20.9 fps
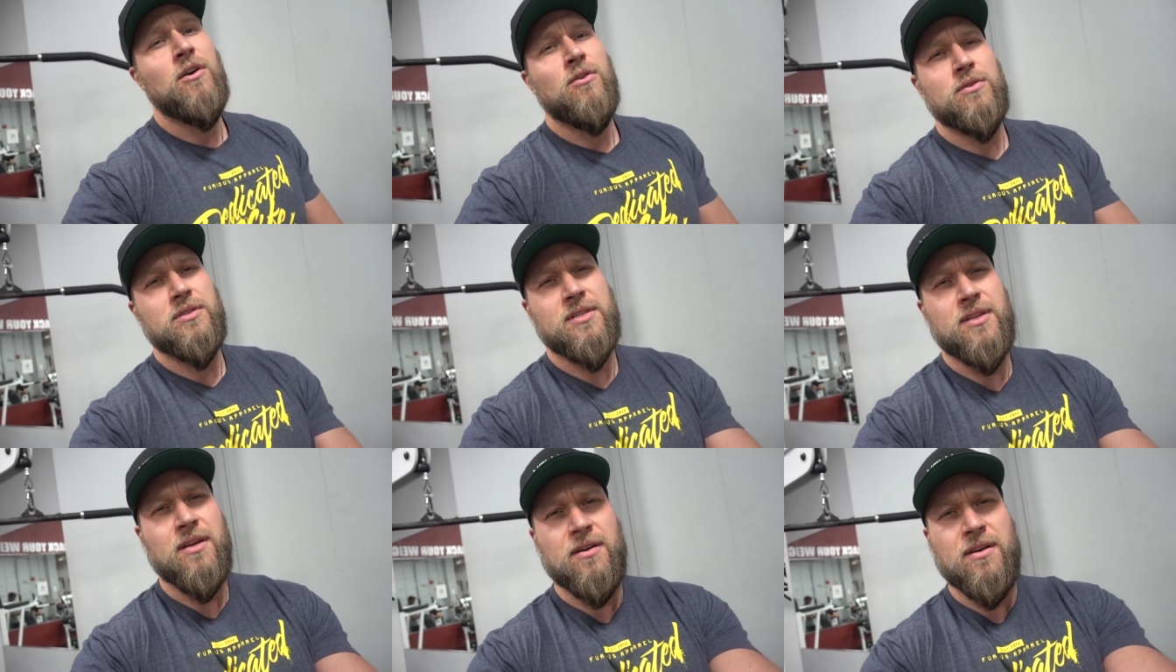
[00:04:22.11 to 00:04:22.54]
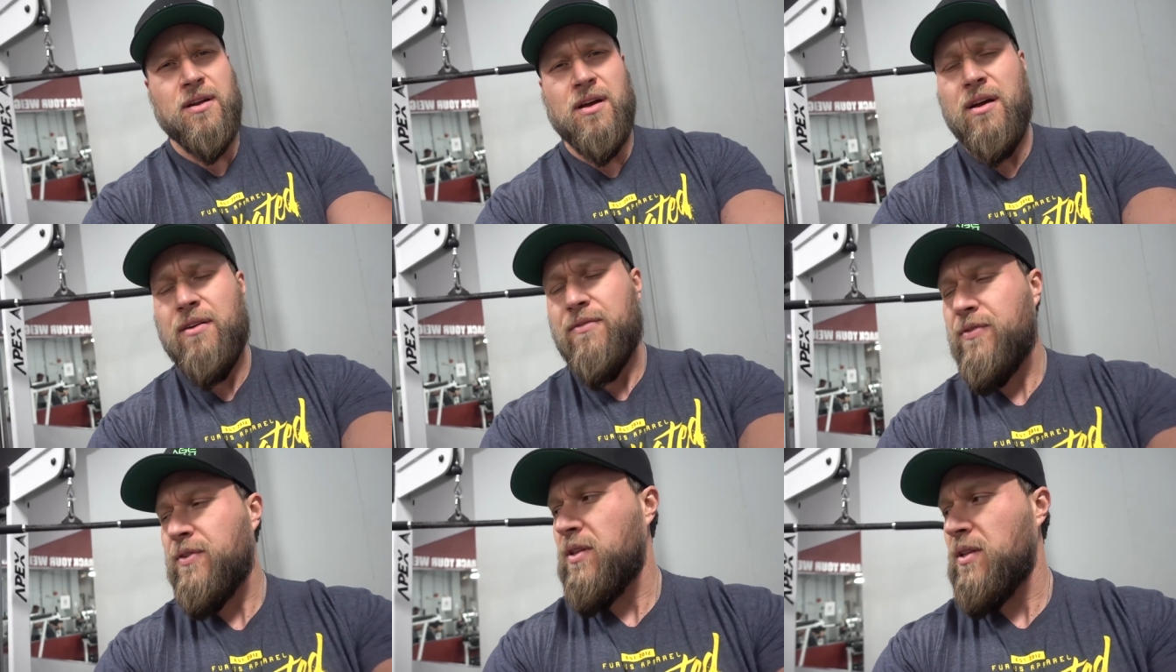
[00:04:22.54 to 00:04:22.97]
We're starting
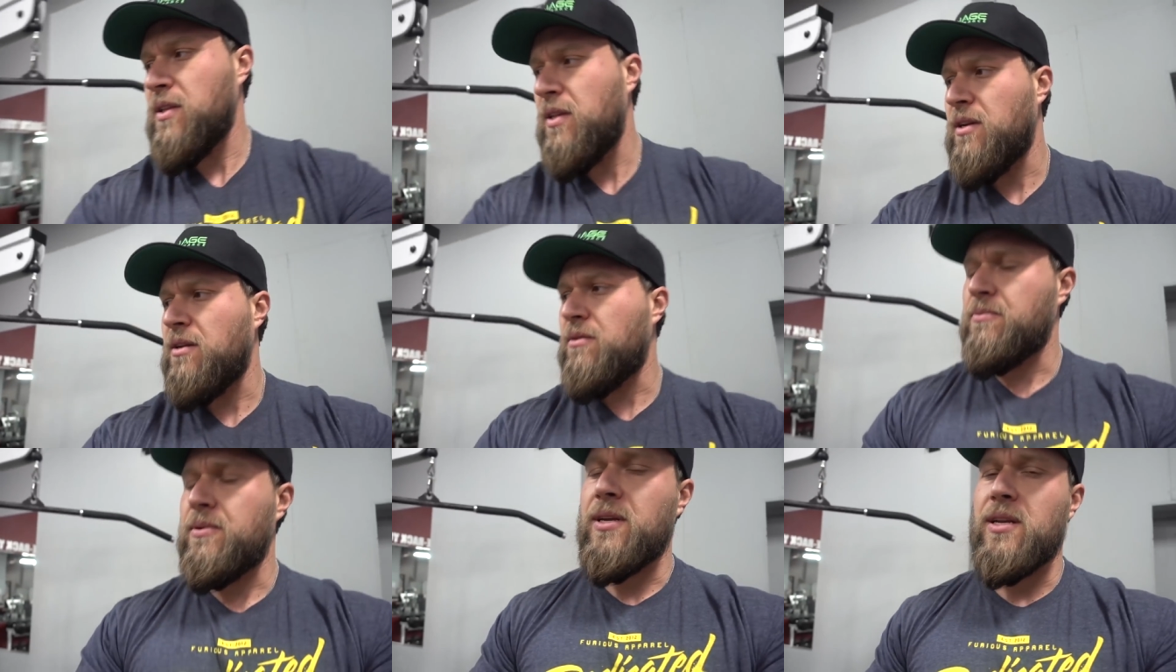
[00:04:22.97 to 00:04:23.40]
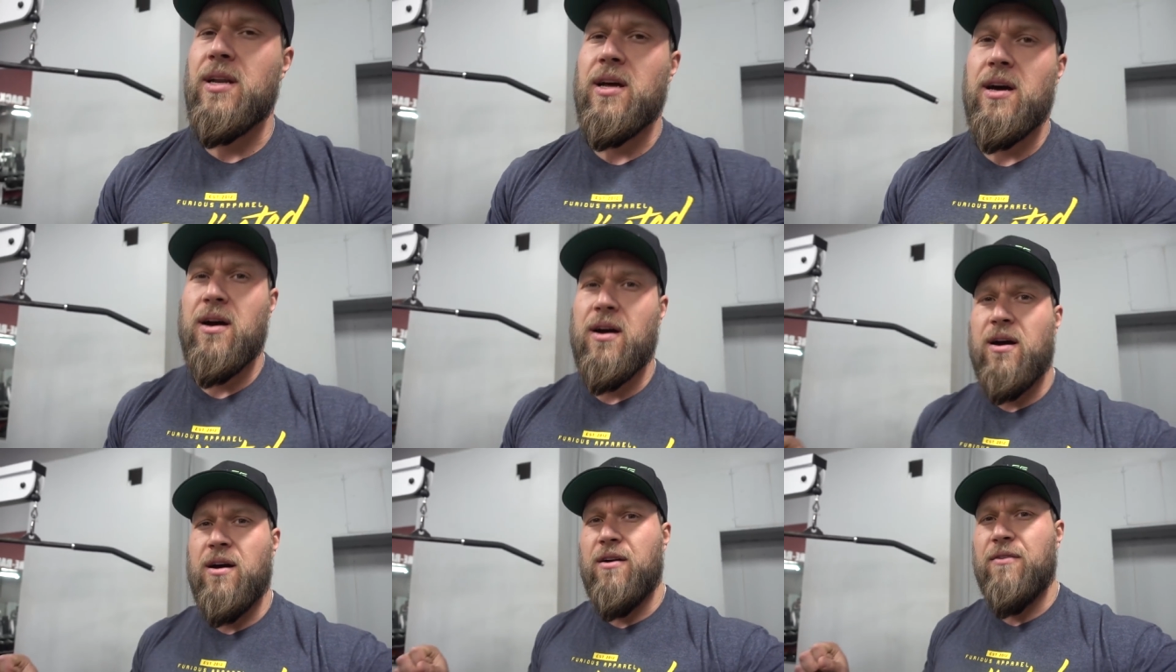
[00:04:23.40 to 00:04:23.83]
off with a little bit
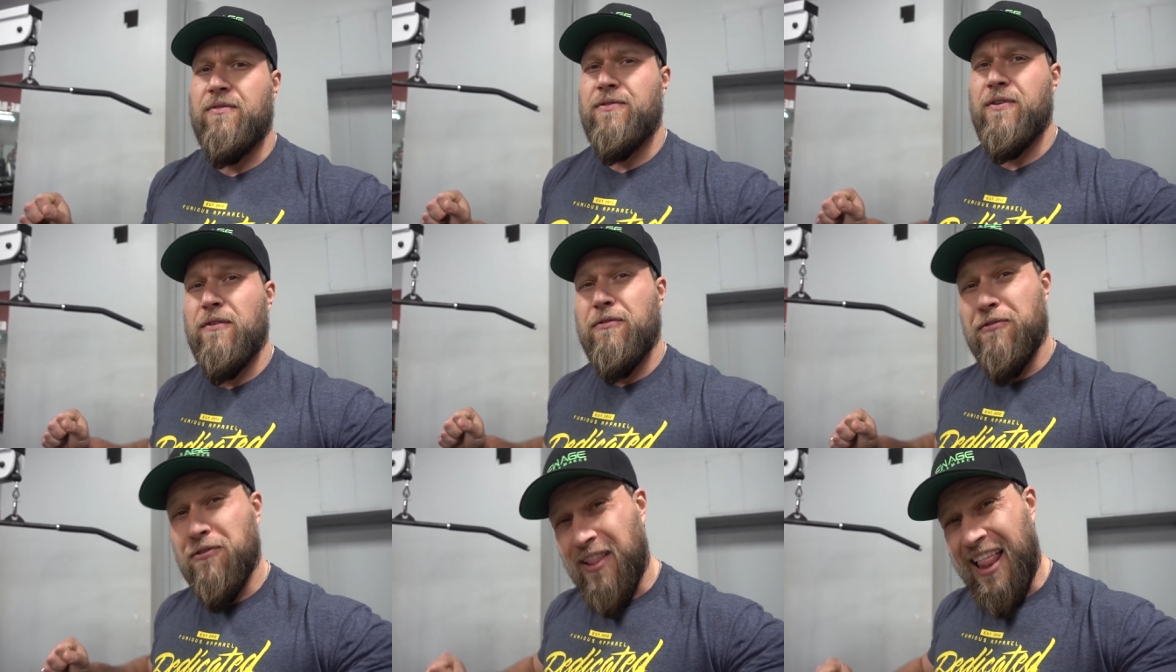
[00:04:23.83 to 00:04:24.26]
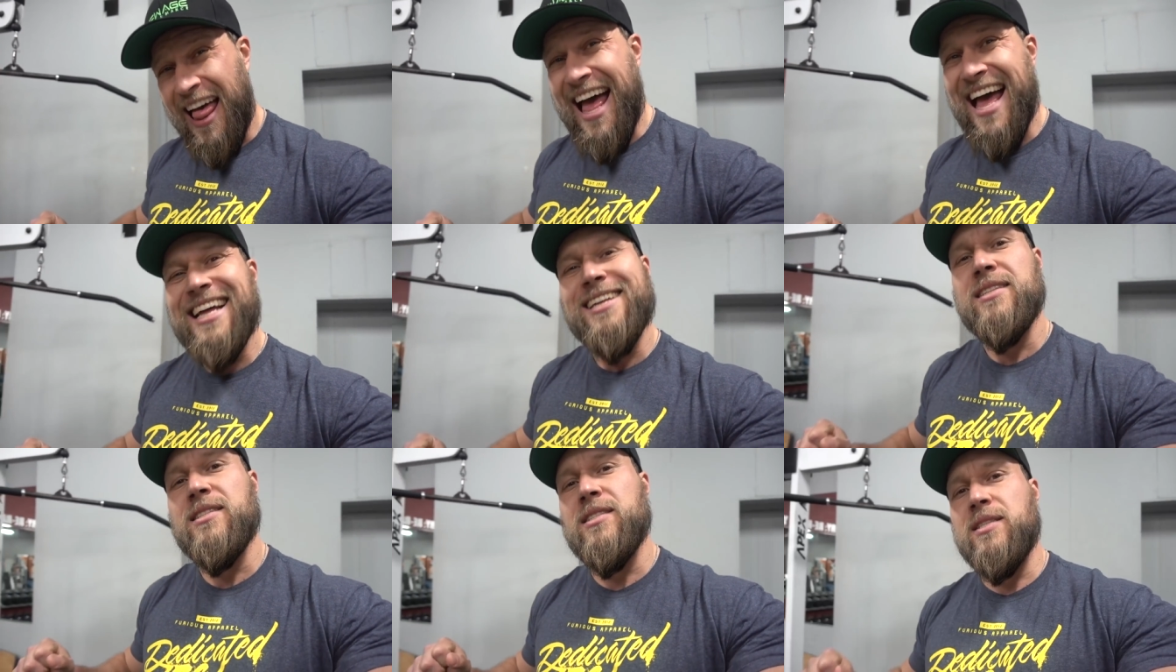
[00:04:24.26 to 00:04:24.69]
of
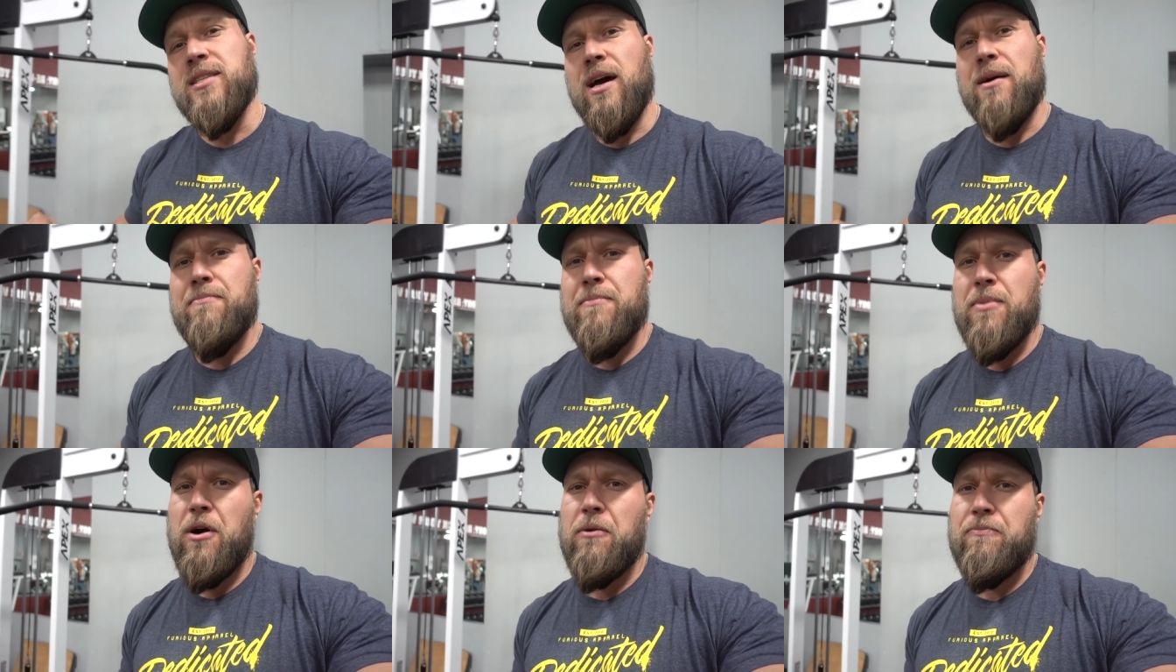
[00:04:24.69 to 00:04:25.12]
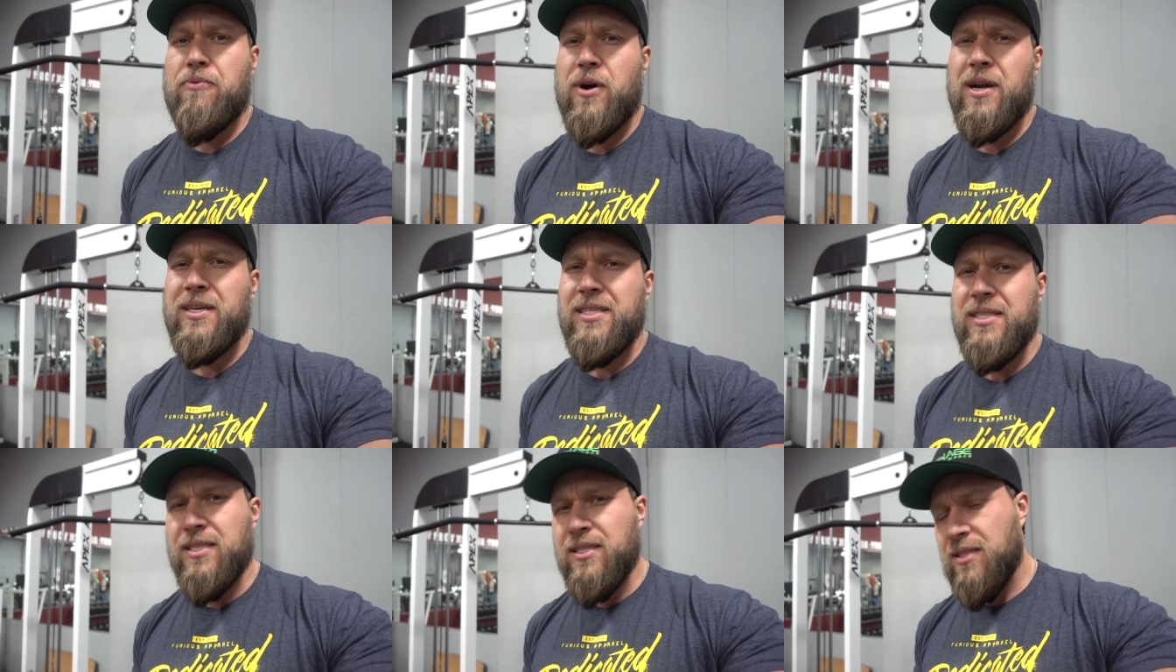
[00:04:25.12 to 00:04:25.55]
flat dumbbell
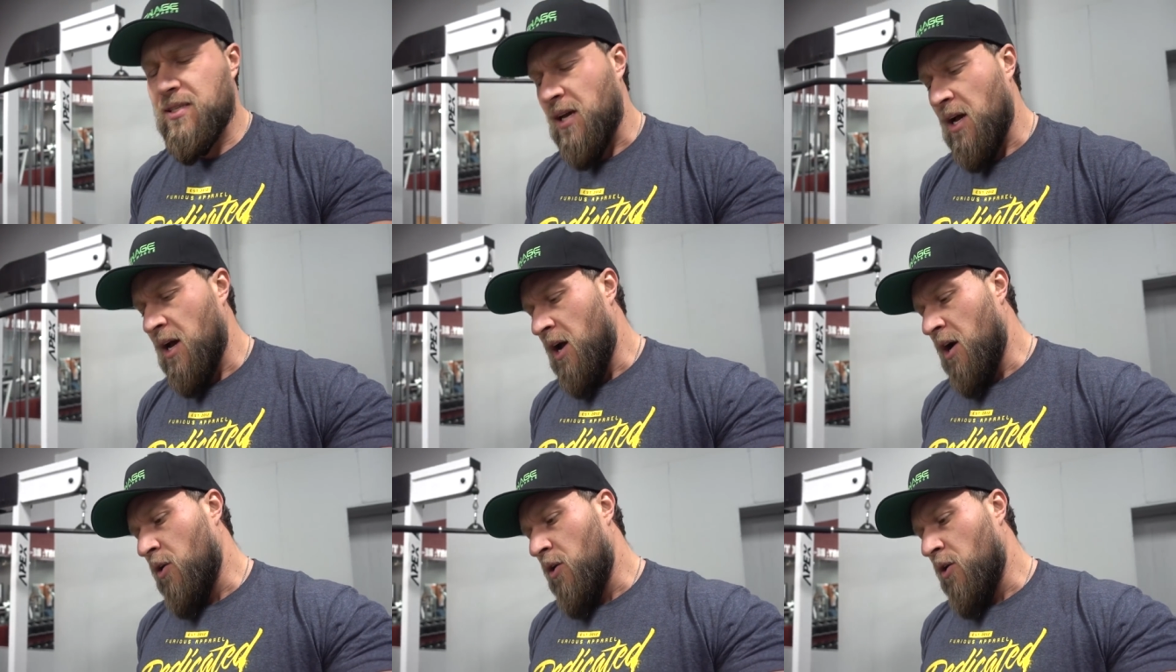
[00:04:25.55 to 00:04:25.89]
presses.